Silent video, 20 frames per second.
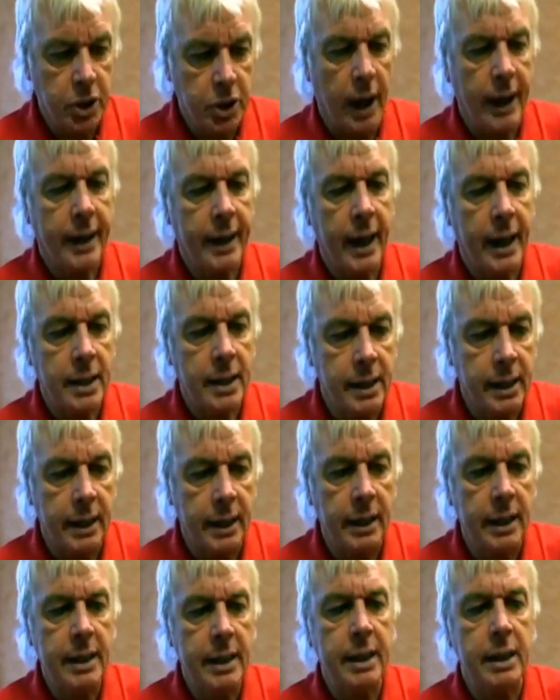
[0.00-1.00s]

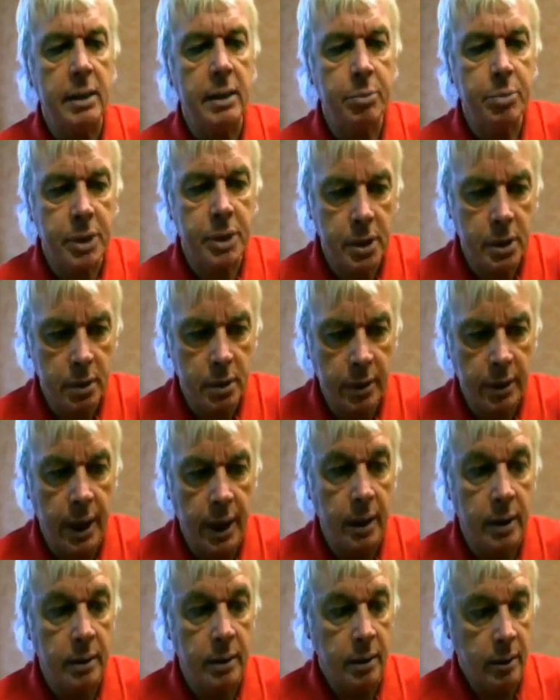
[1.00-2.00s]
gigantic leaps,
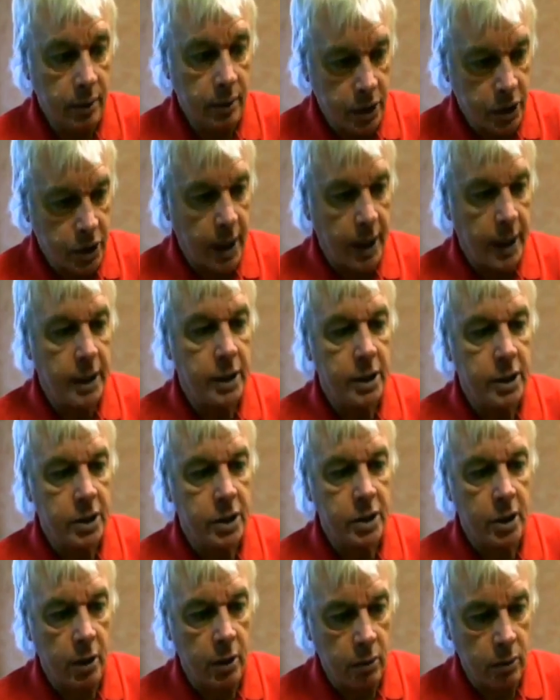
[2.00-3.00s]
then the change
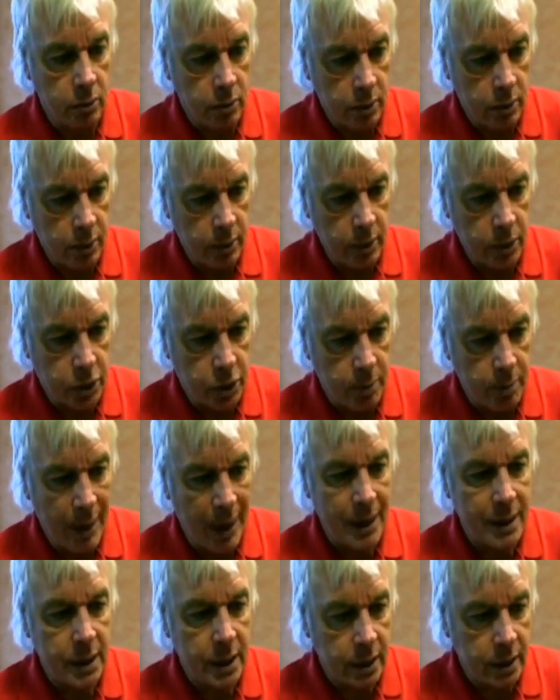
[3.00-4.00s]
is so
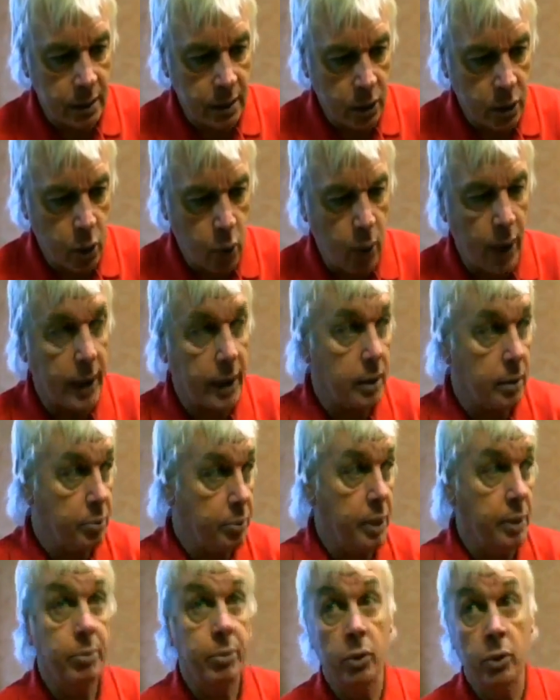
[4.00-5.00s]
dramatic and quick
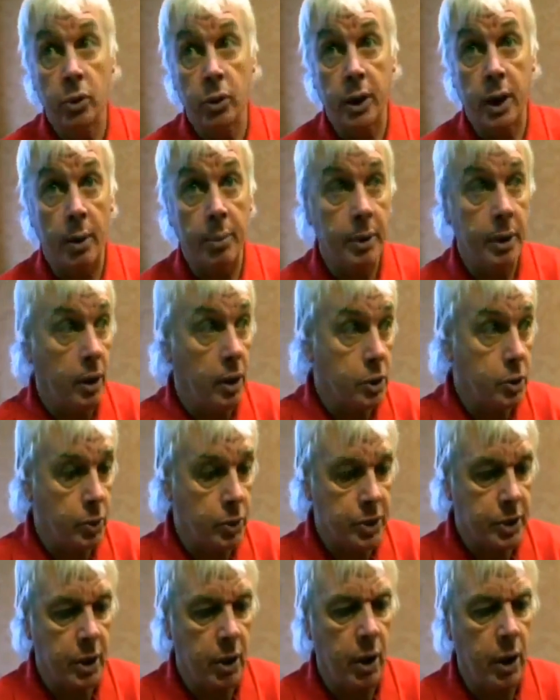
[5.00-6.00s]
that people look up and ask
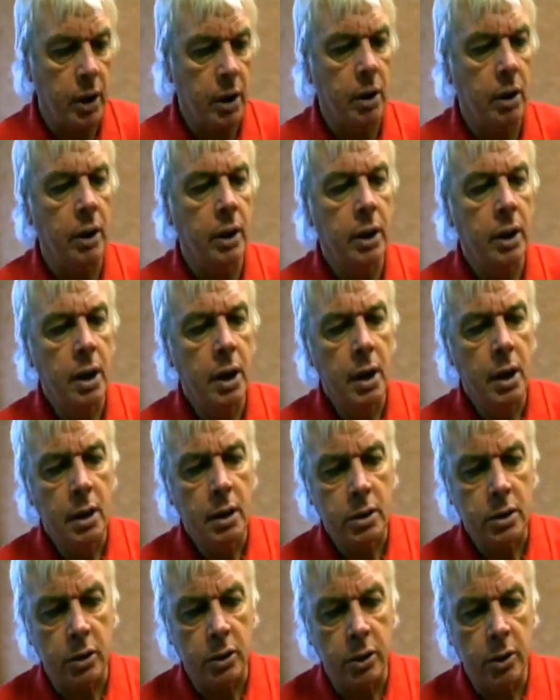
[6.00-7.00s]
what's going on.
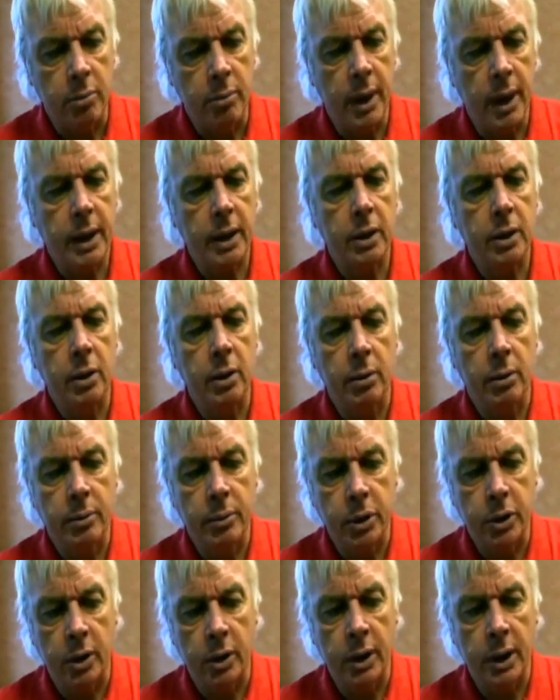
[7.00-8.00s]
So you make your
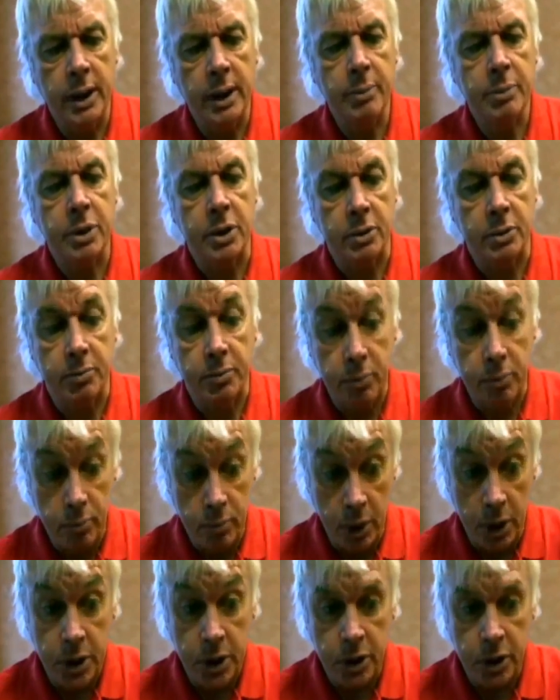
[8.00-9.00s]
leaps as
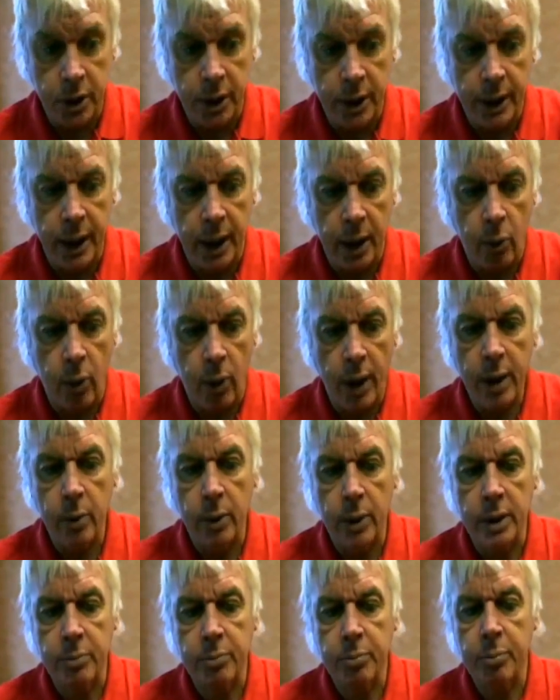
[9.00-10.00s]
much as you can get away
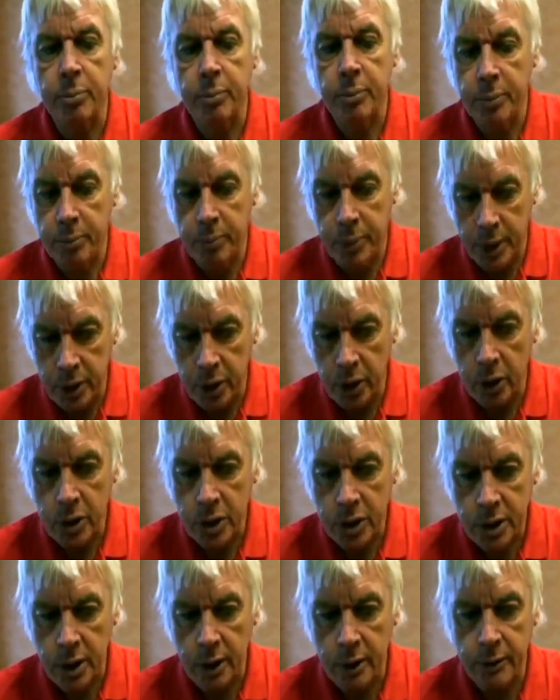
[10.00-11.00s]
with, but
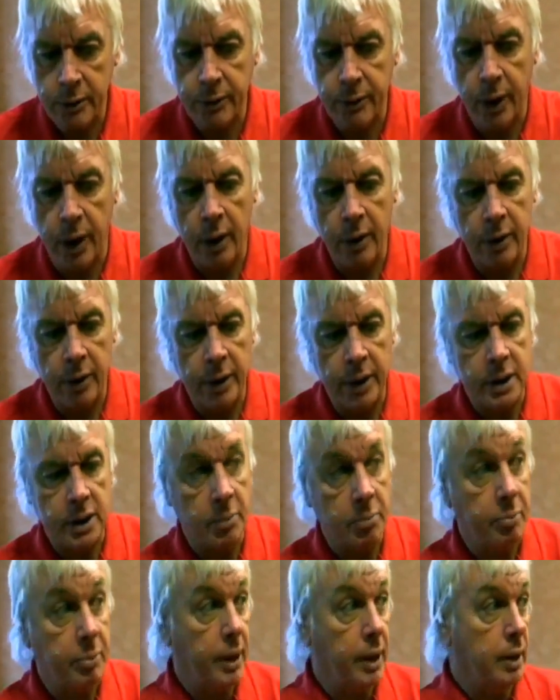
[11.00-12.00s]
not so far that
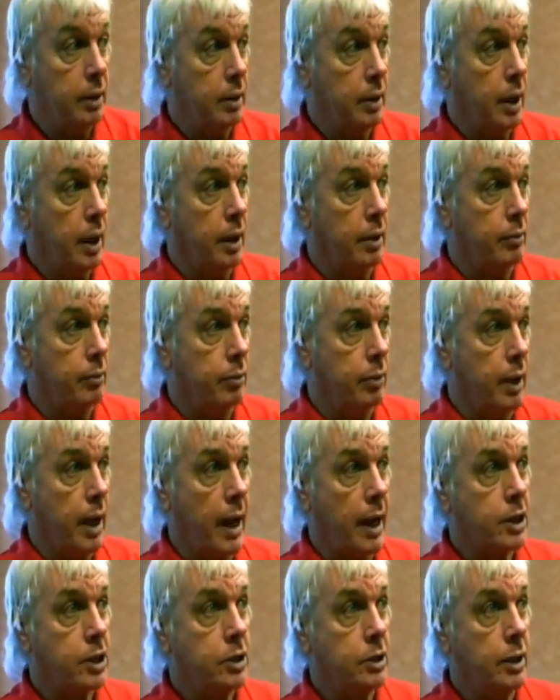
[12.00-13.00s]
there's a big kind of
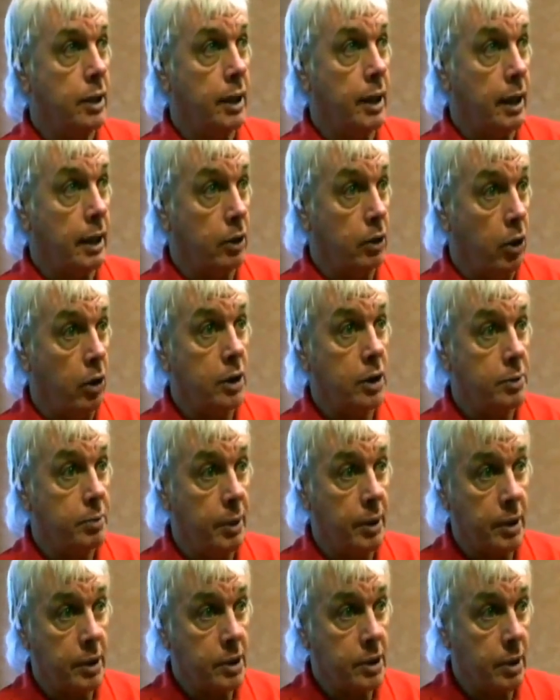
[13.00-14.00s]
reaction and
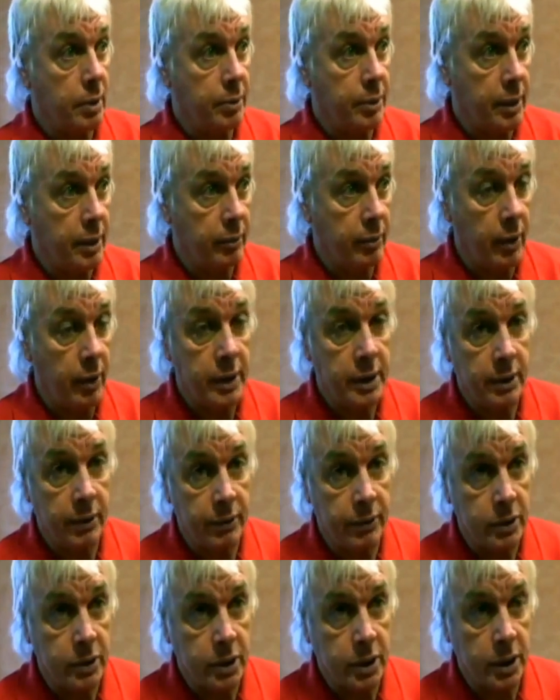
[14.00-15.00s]
acknowledgement that something very
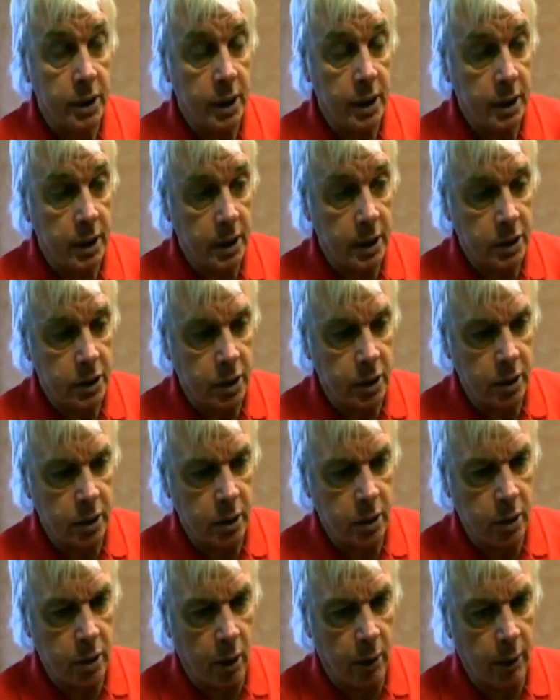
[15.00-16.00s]
different is
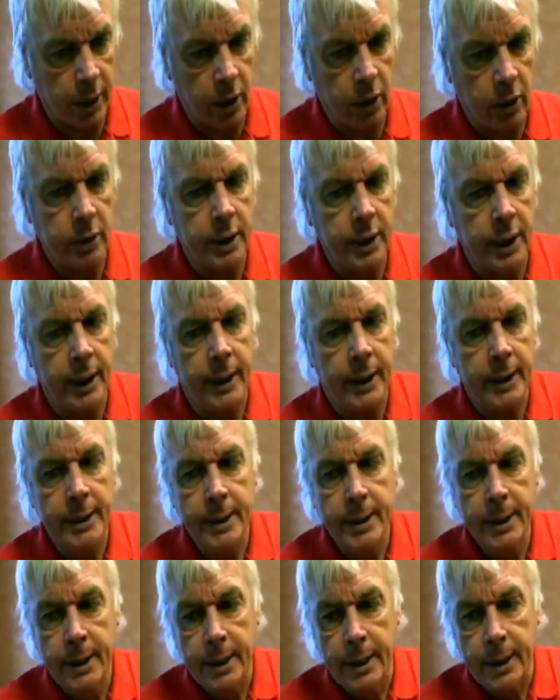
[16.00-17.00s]
going on here.
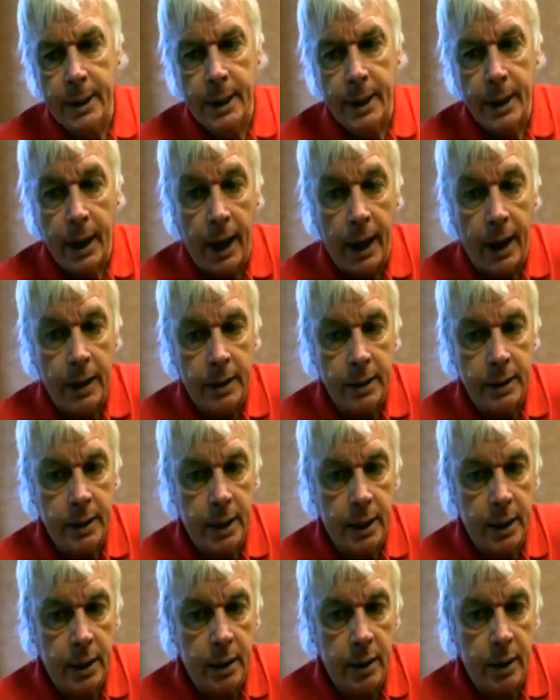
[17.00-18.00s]
And
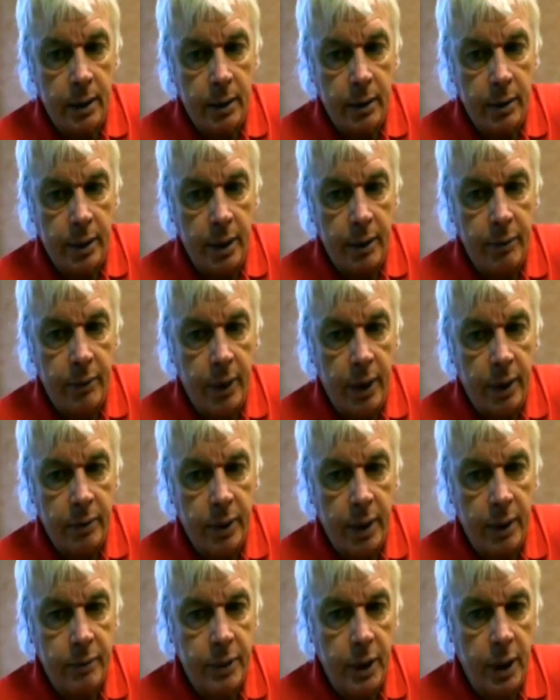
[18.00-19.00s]

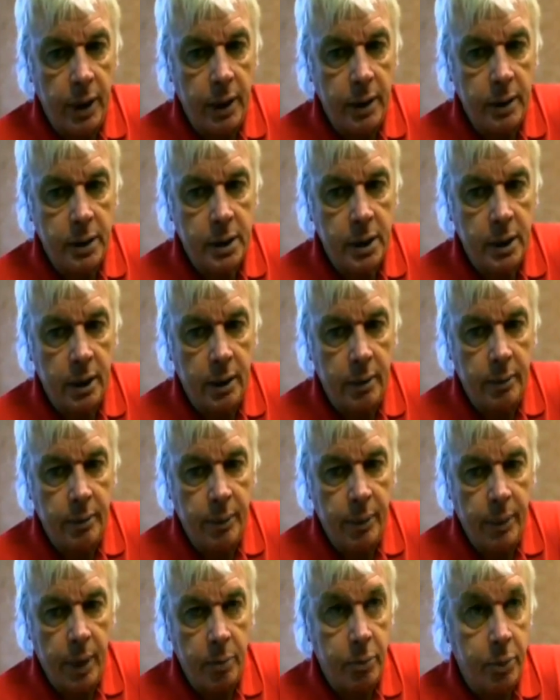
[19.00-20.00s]
they've done it
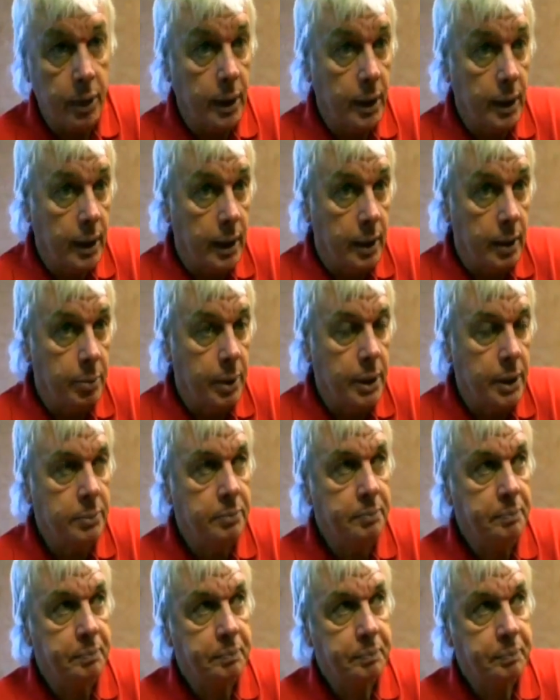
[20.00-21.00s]
brilliantly.
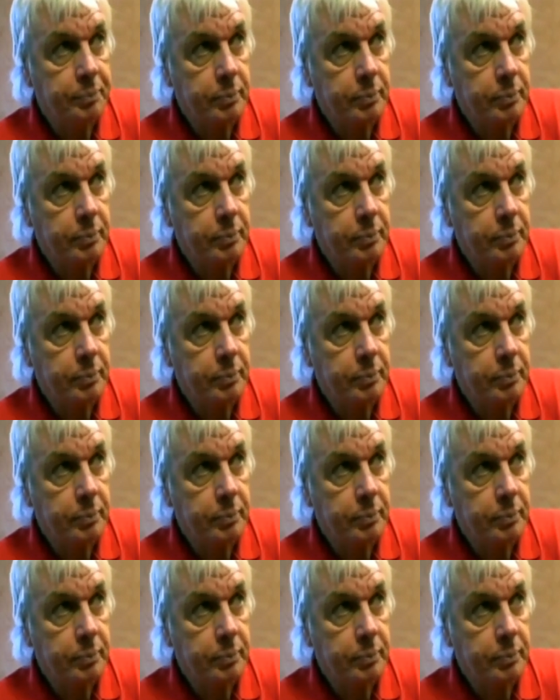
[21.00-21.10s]
But